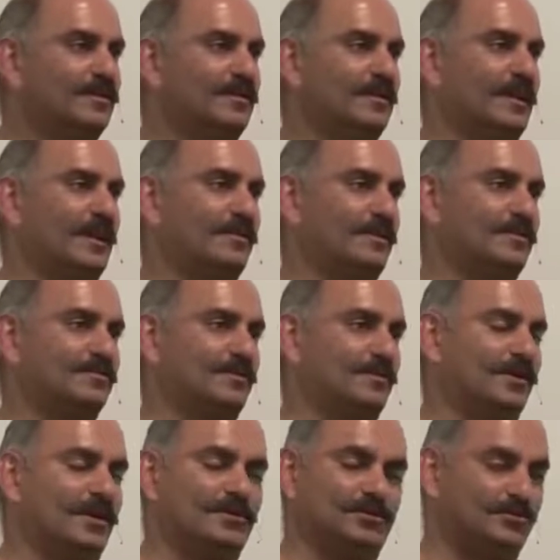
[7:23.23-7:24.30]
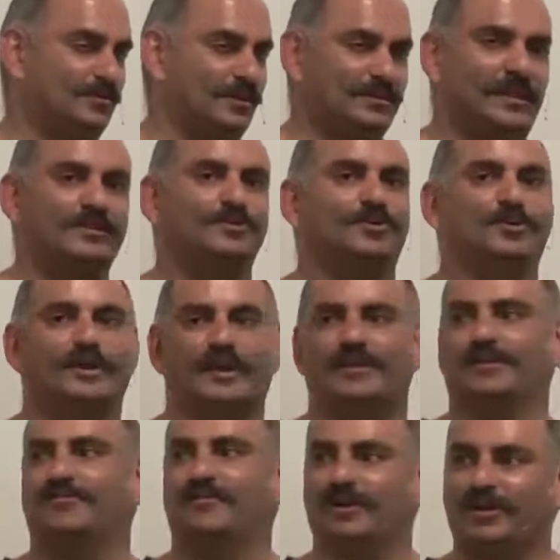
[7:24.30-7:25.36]
Larry and Sergey are using, then you're
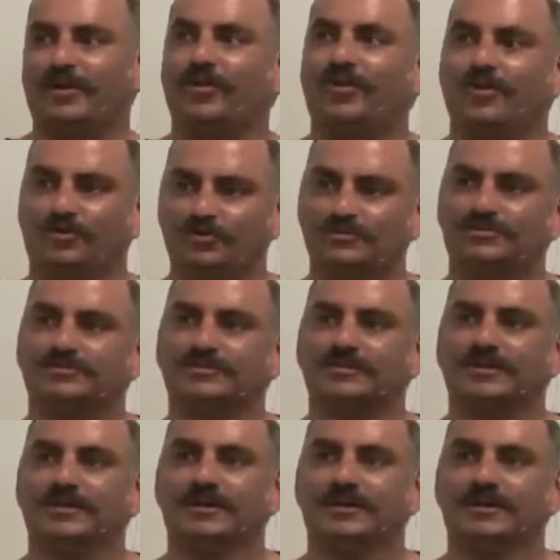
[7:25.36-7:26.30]
getting very close